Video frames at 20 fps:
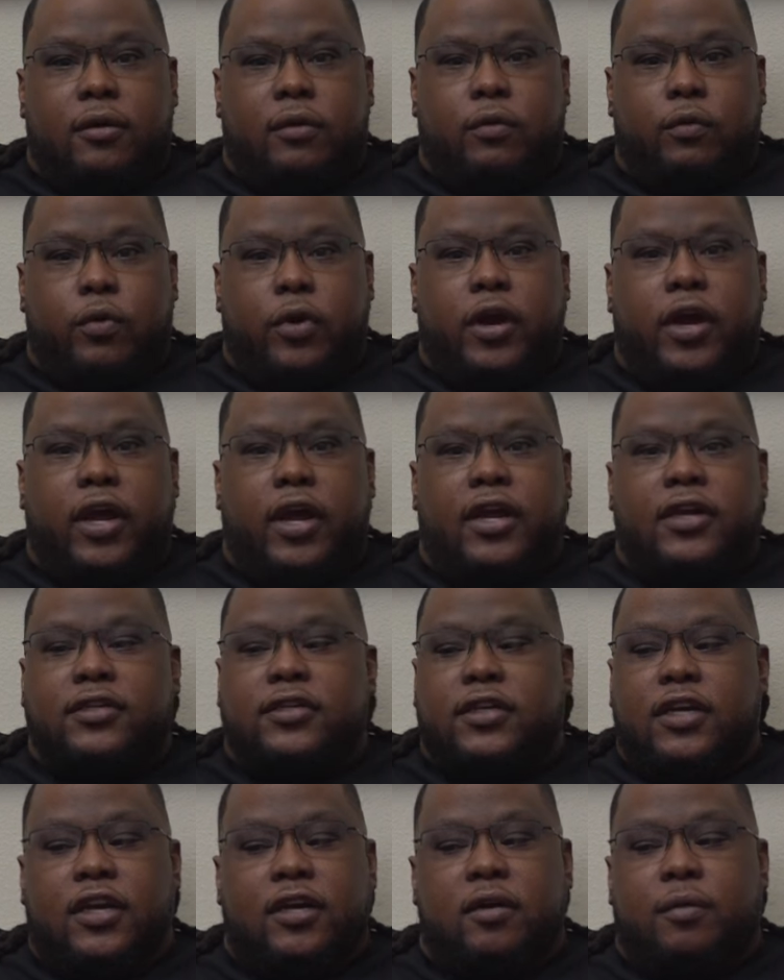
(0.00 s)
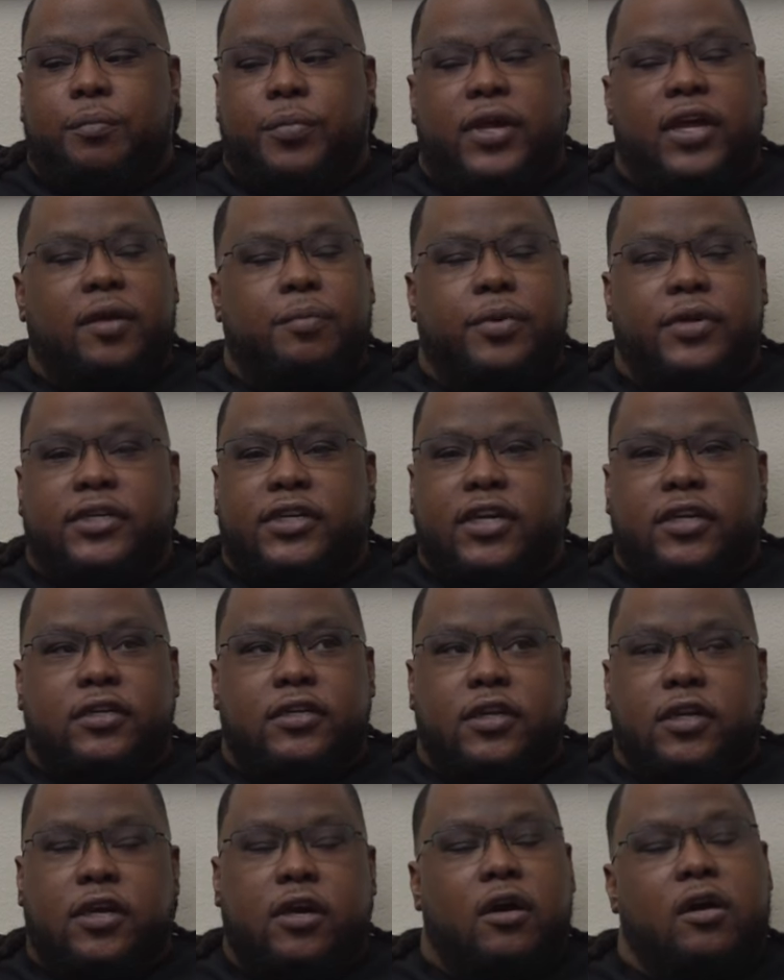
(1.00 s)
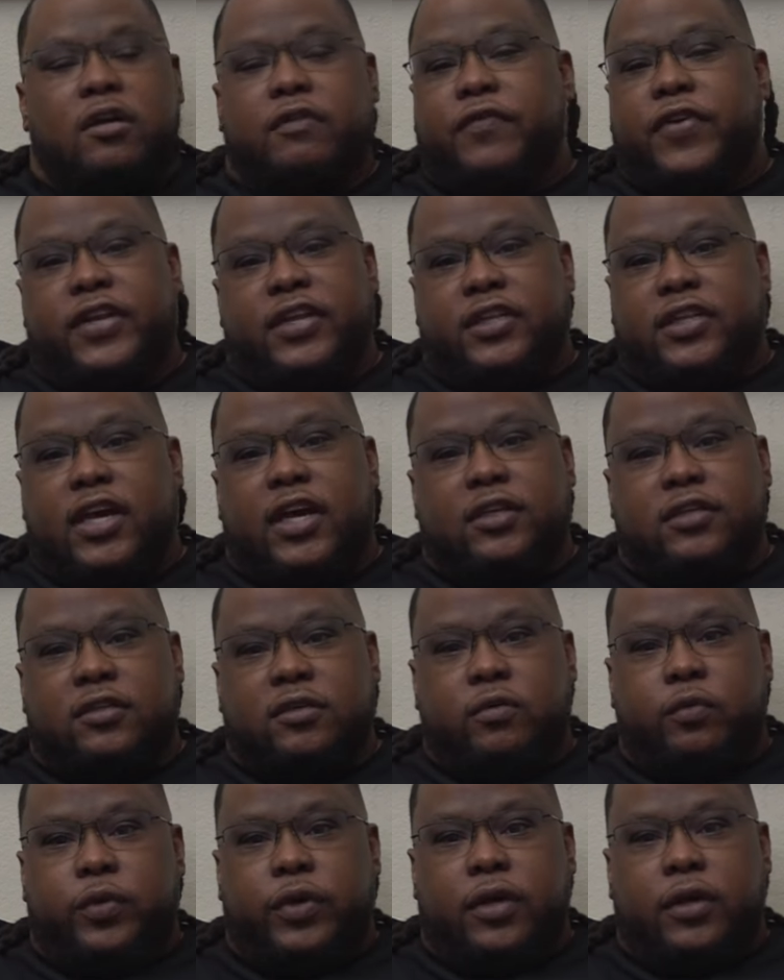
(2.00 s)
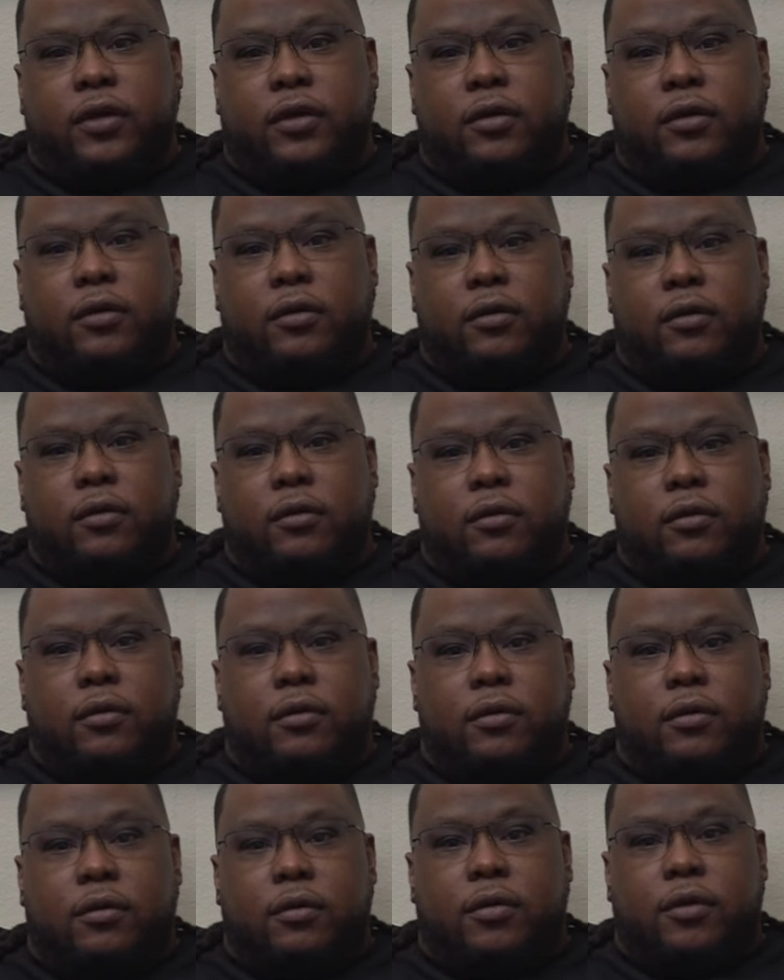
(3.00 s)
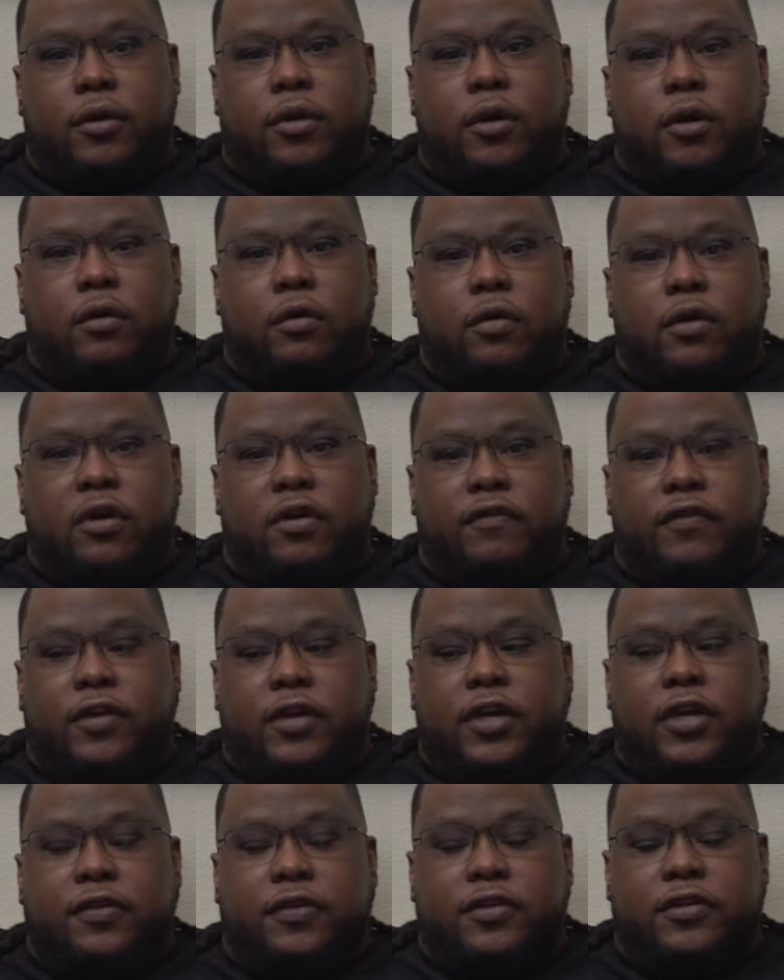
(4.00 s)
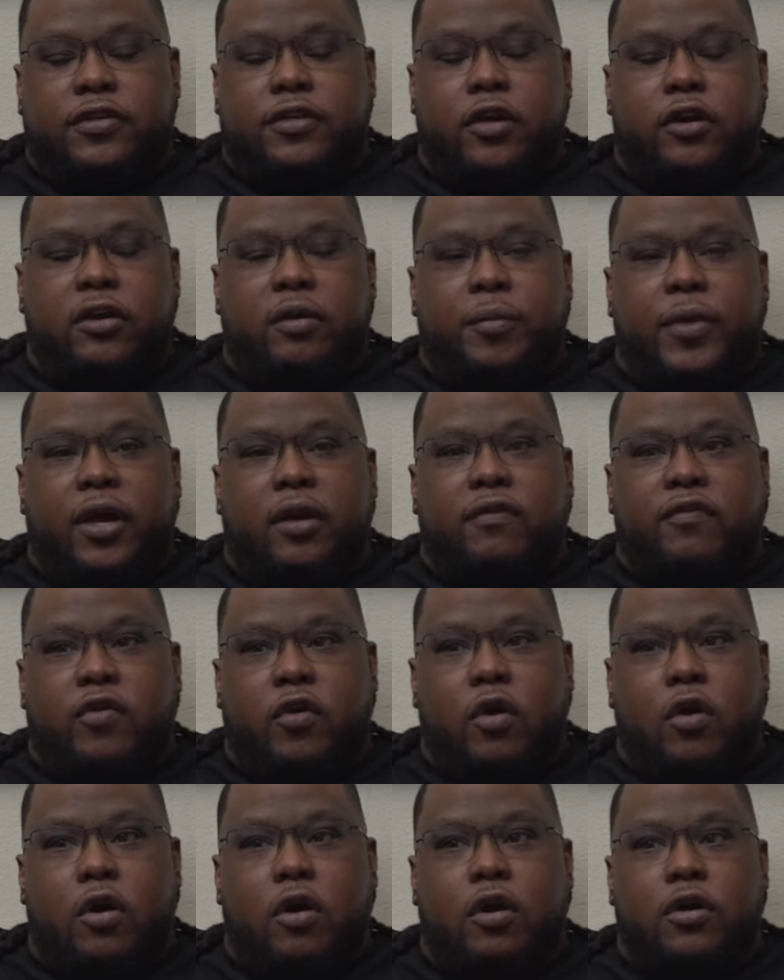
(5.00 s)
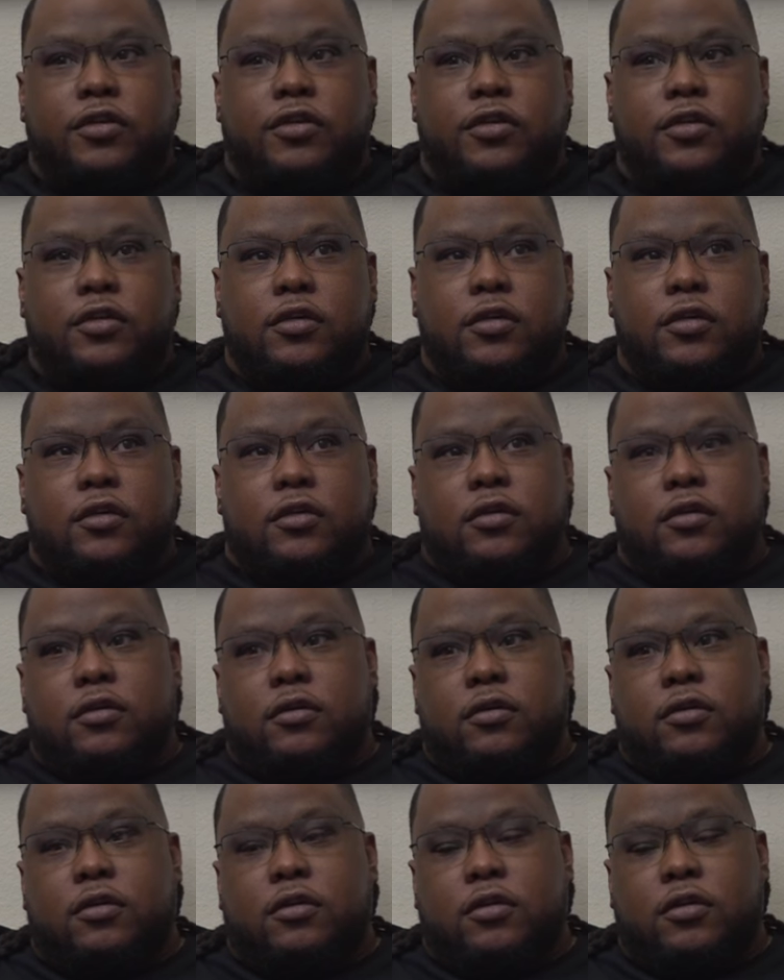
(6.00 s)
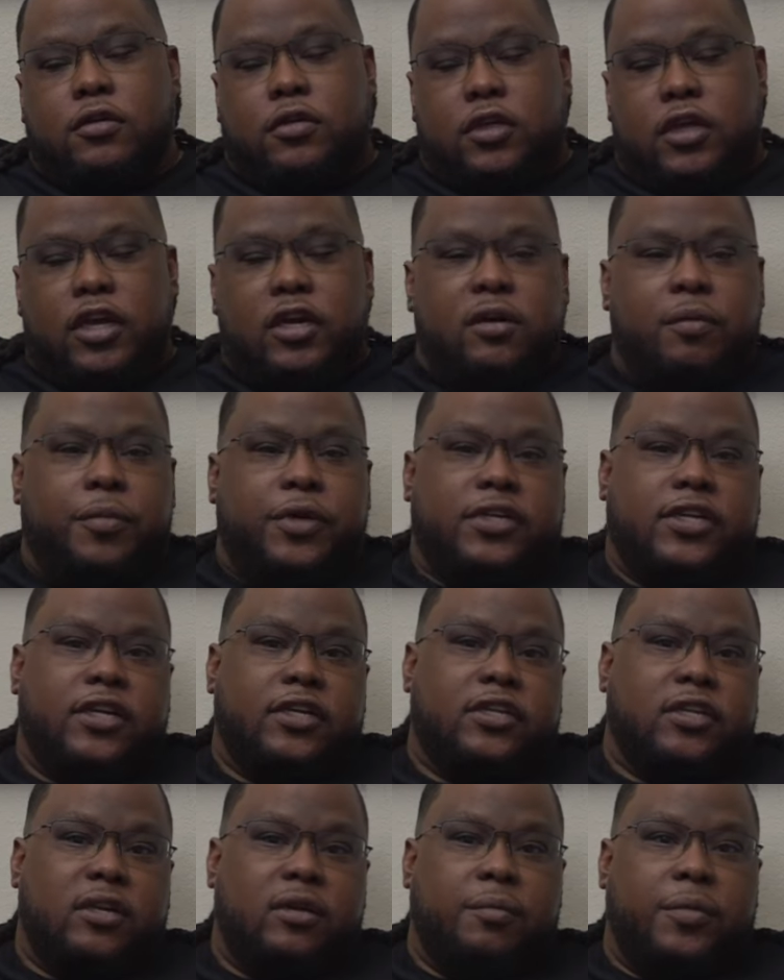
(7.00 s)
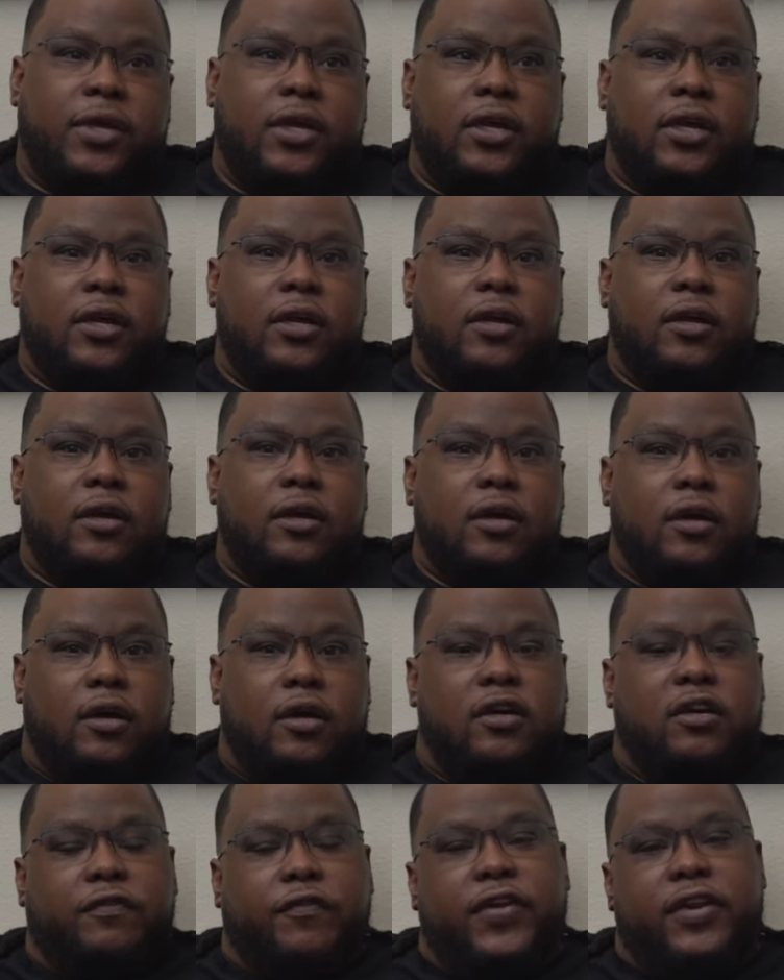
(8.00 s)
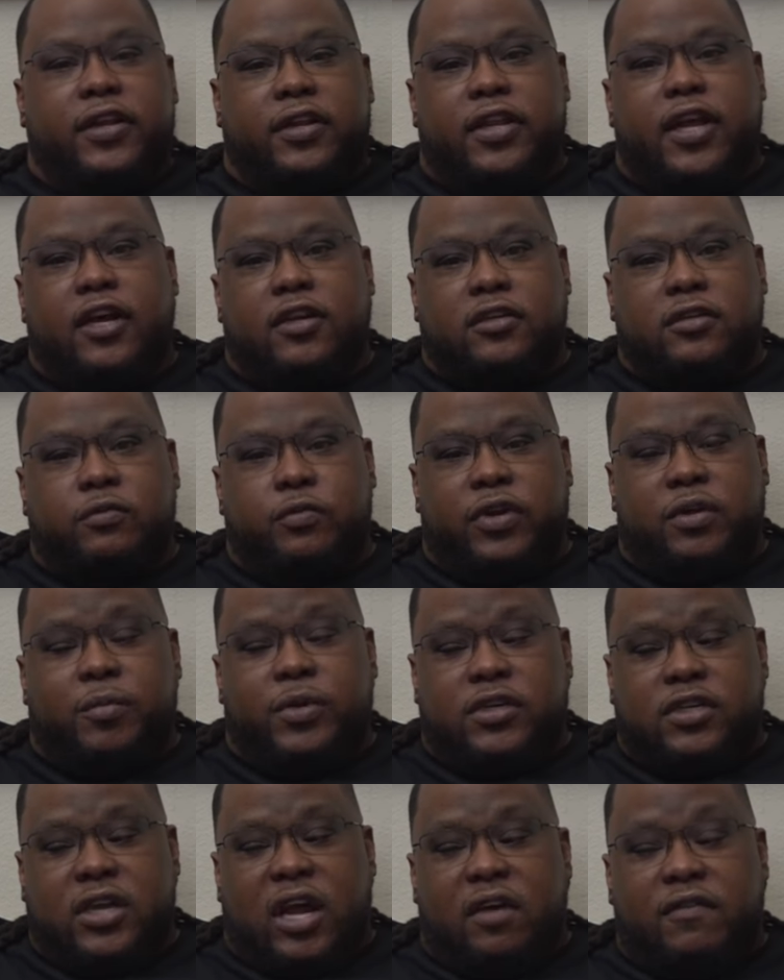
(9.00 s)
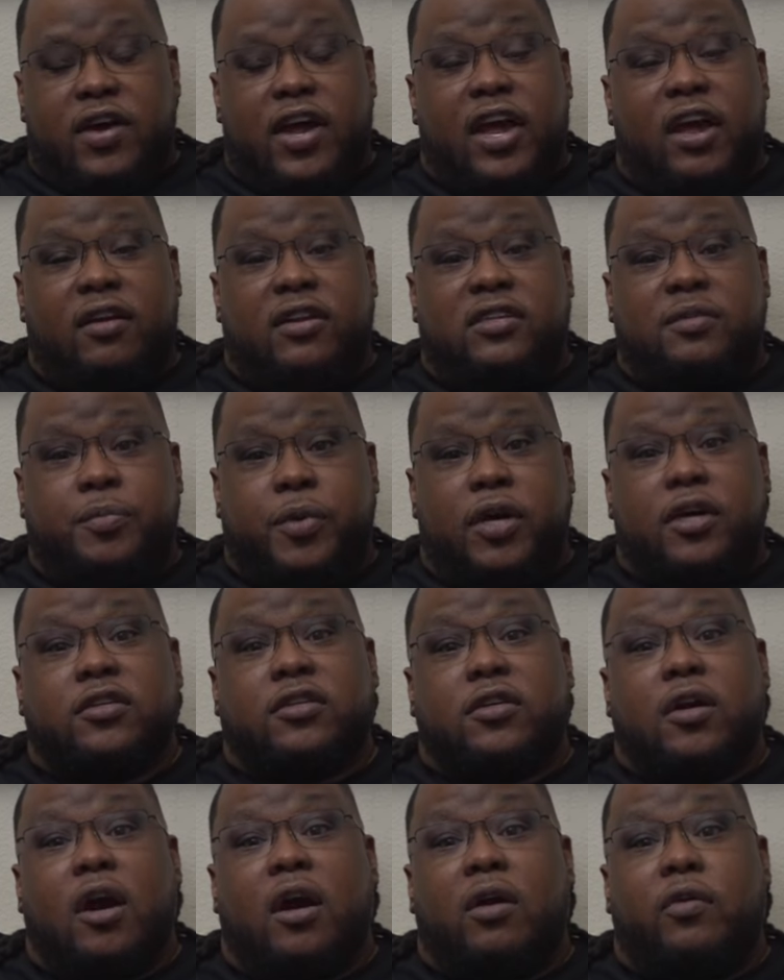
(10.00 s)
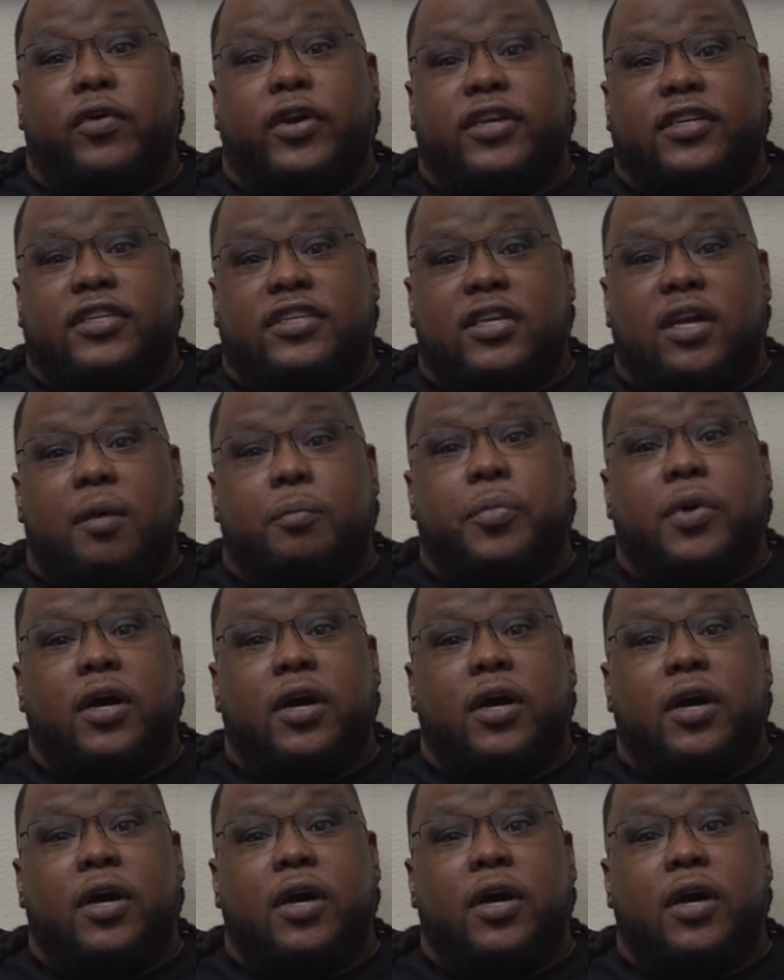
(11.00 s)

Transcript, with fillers: Whereas it could be potentially 150,000 a win. You know, if you get to a certain amount of cars, it could potentially be 150,000 a win because I've had a sponsor already step